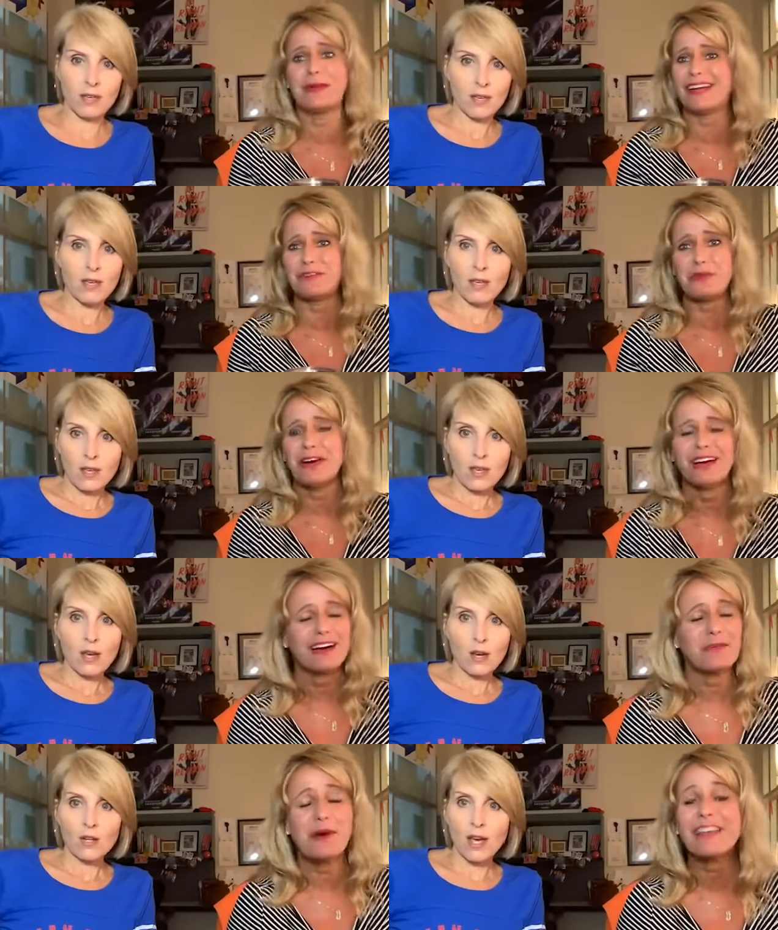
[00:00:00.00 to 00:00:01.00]
Speaker 1: I mean.
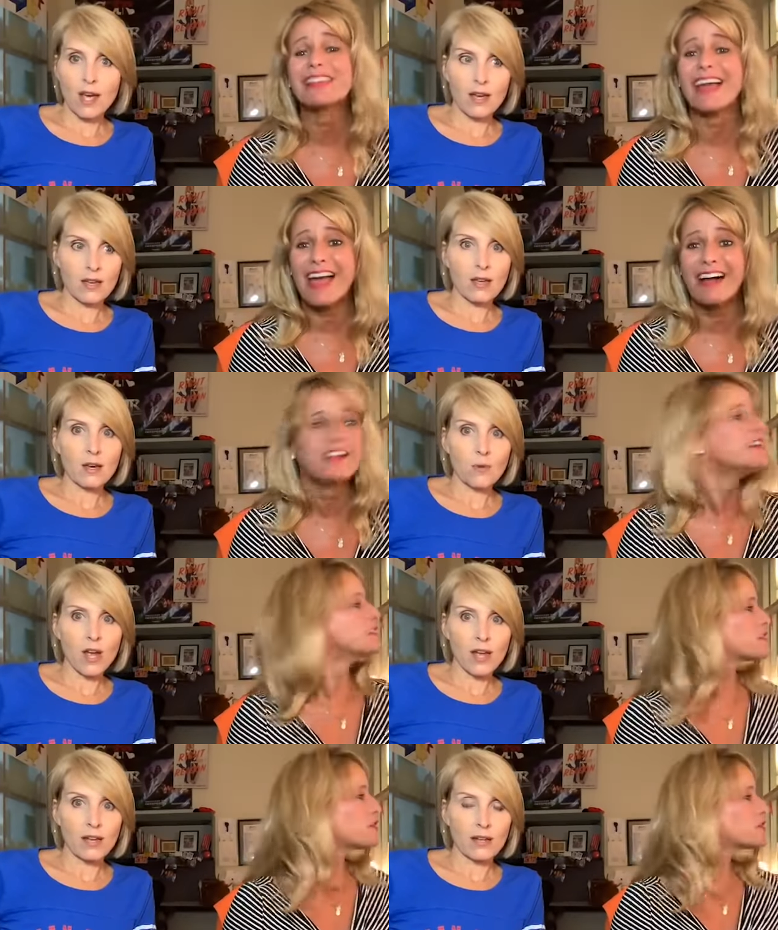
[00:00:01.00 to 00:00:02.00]
Okay. What the hell? Right.
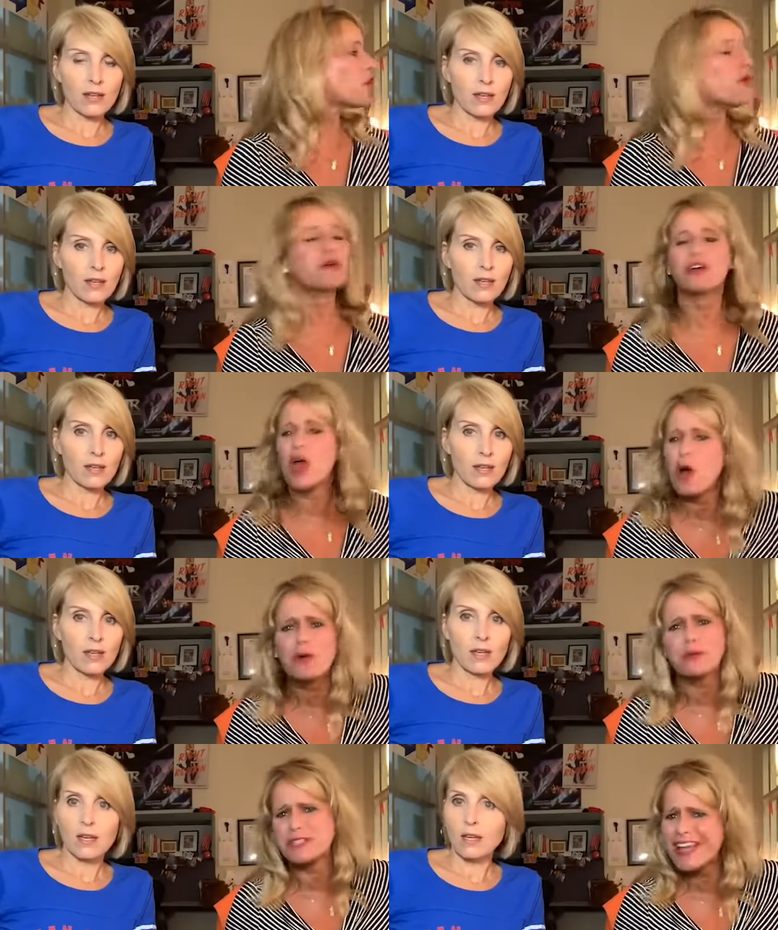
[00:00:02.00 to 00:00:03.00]
So don't go and
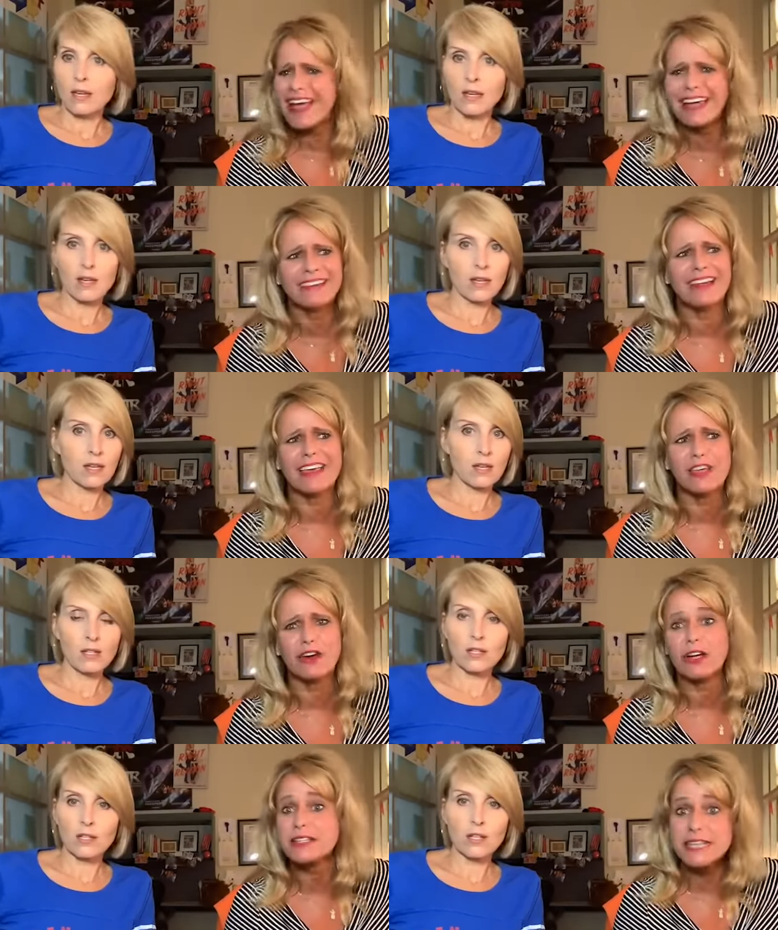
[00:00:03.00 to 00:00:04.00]
pretend like you're
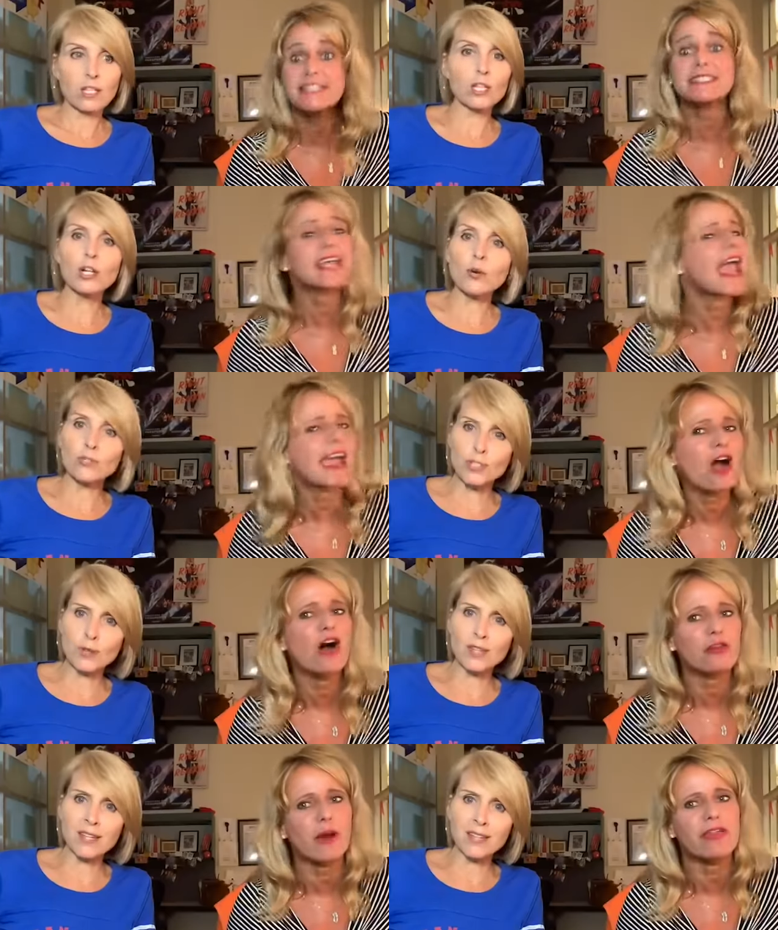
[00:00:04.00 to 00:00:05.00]
because like you don't do all
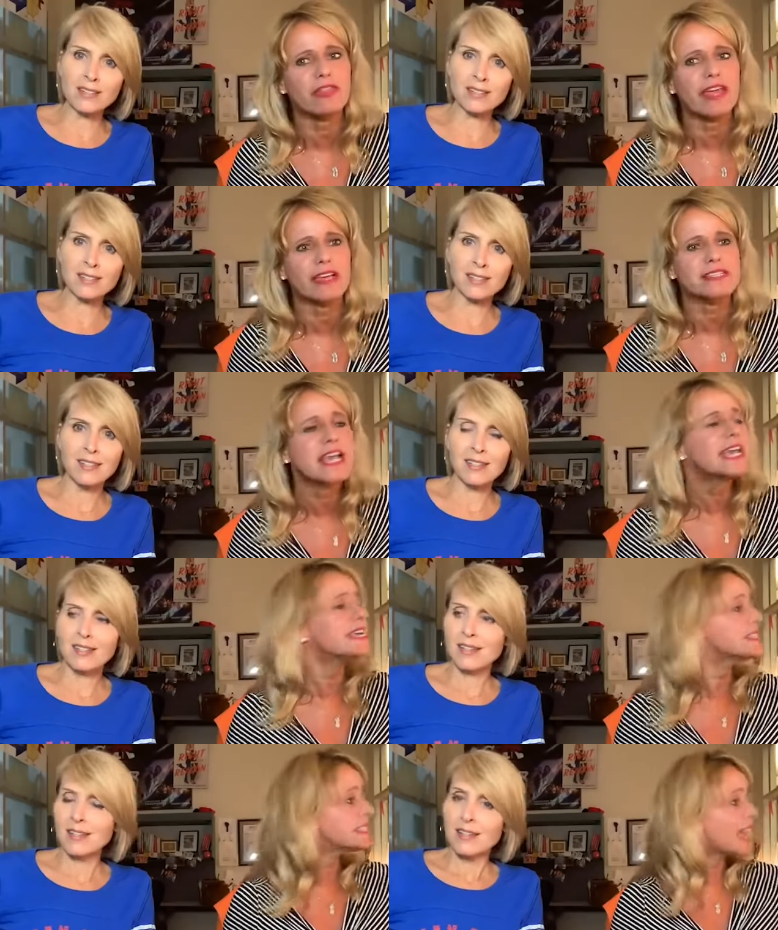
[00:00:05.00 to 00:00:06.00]
the this? right things
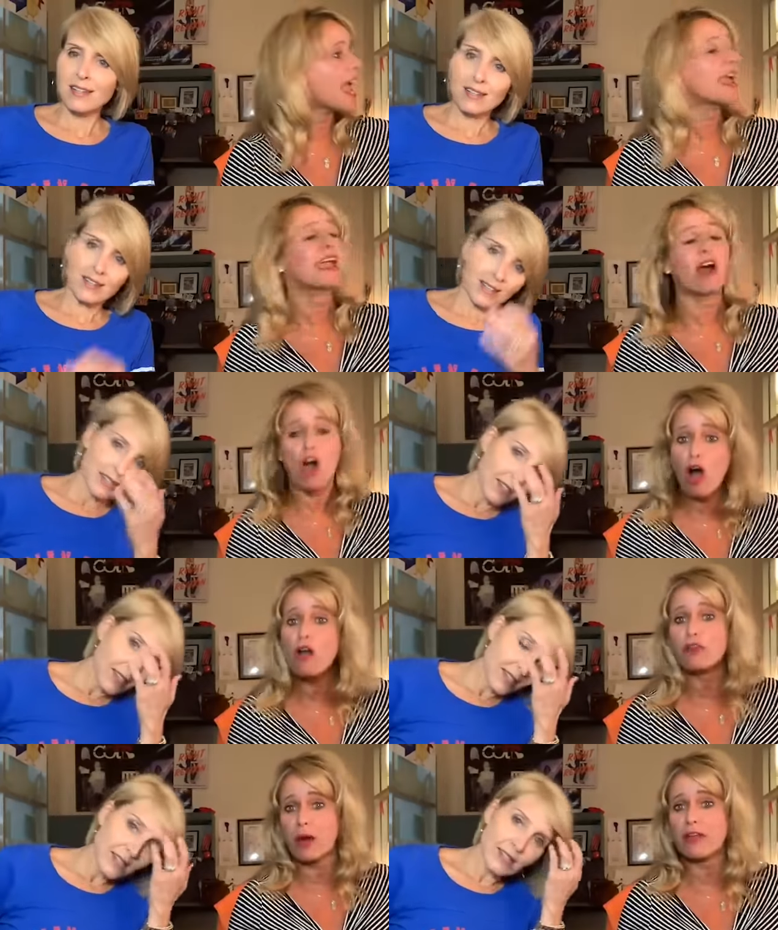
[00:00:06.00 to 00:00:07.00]
he's saying all
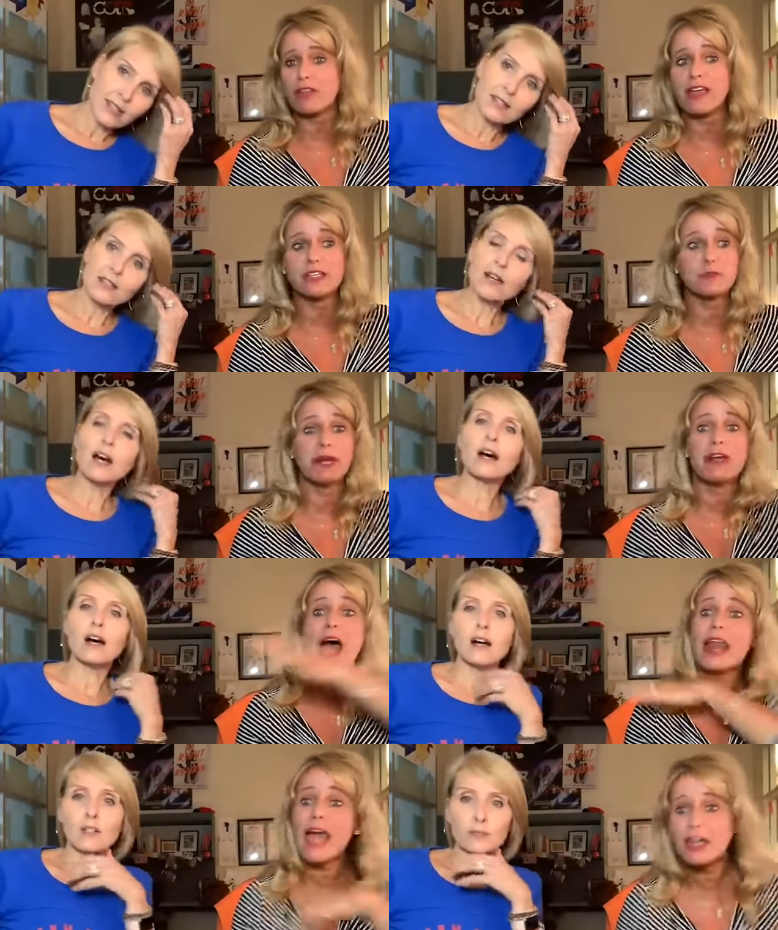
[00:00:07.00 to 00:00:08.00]
the right things, but uh-huh.
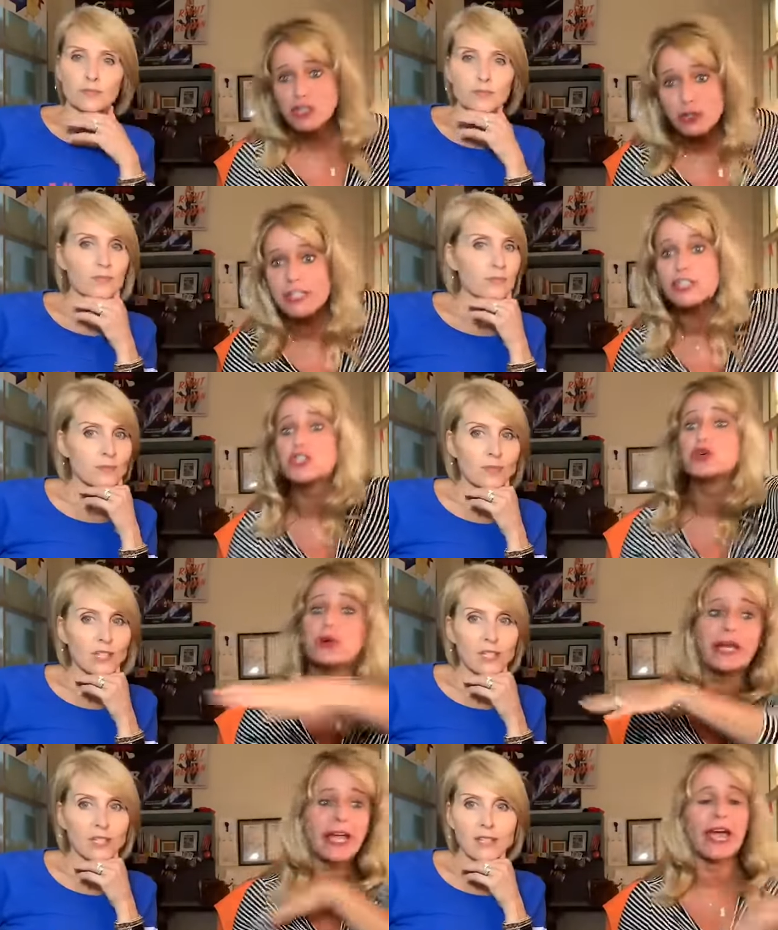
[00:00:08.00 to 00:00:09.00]
not actually
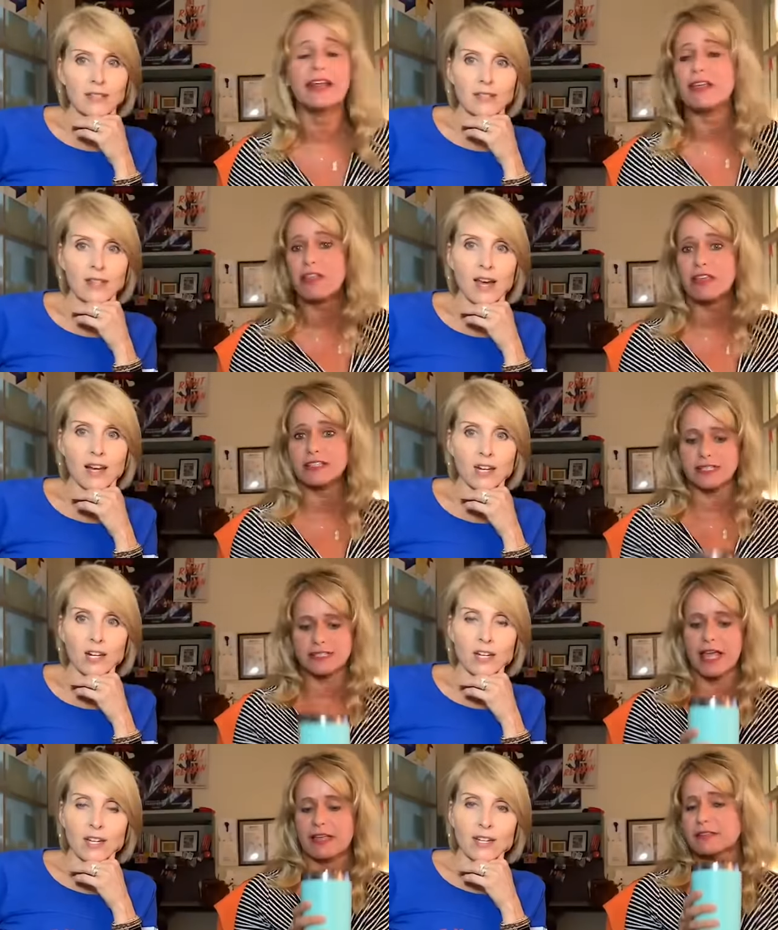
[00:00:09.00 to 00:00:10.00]
doing. He, he's a
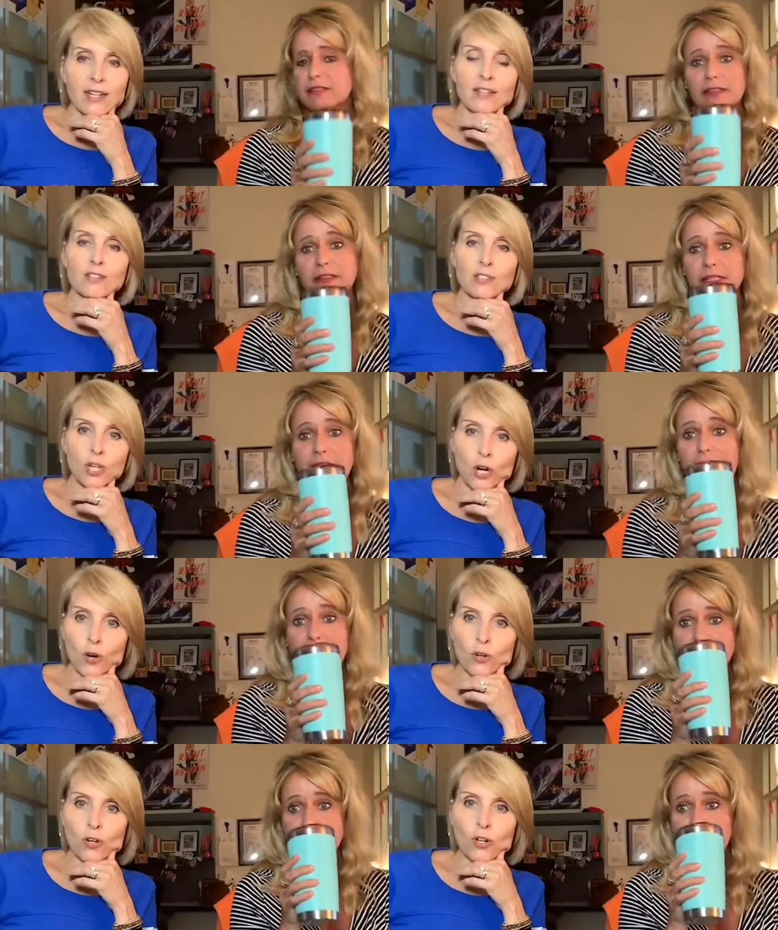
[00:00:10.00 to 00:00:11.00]
liar. He, he, is a
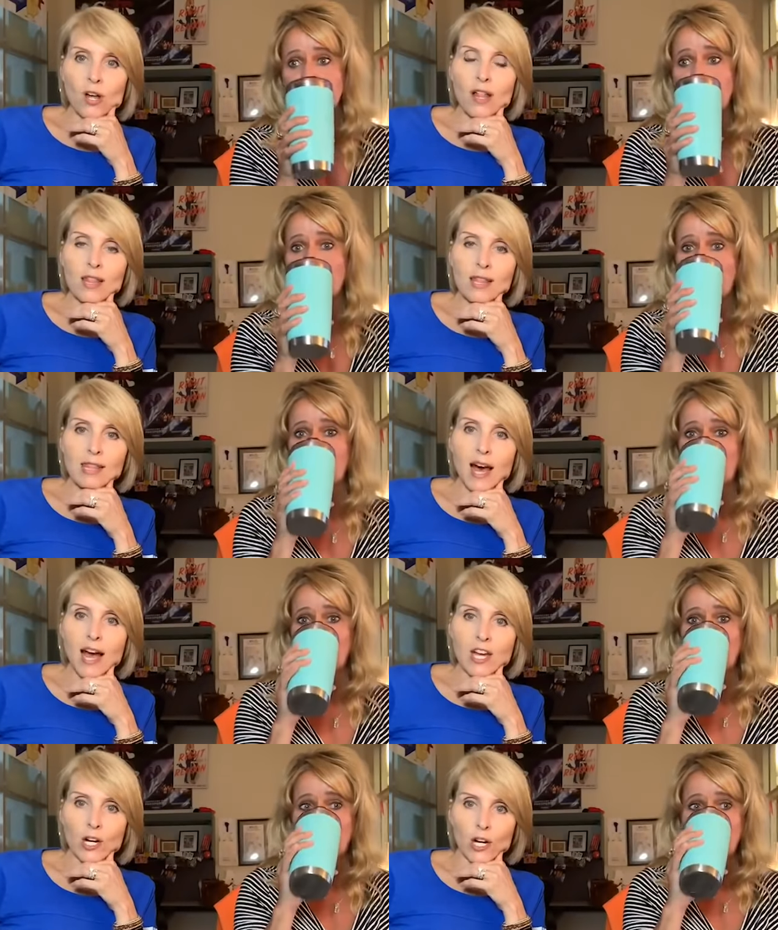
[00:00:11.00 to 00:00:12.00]
total
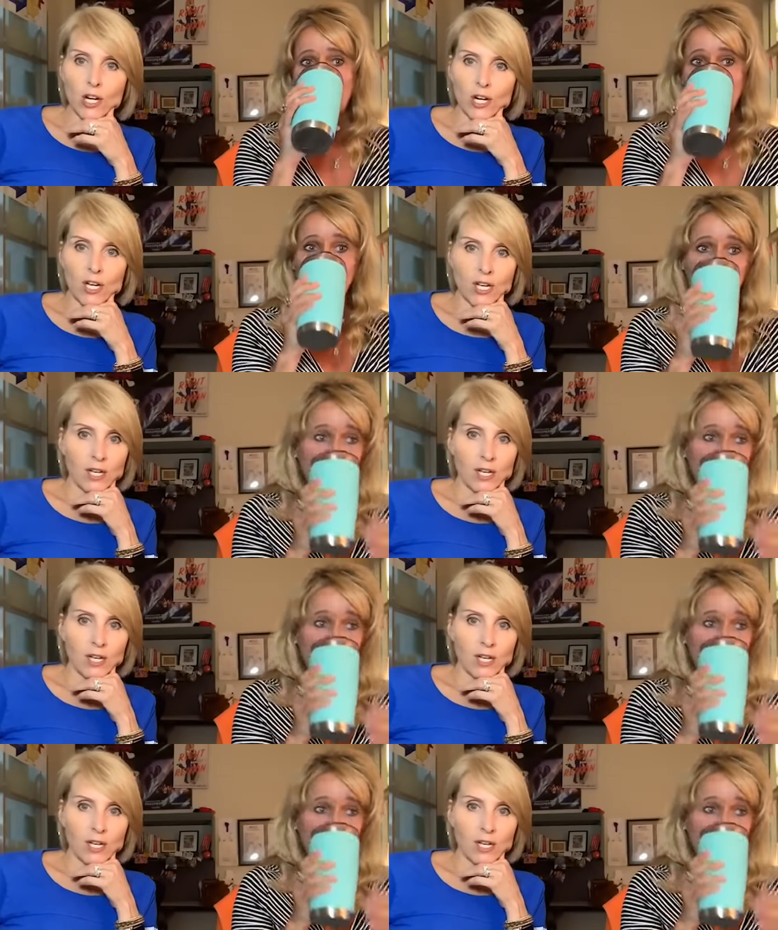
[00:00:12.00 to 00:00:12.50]
Speaker 2: liar.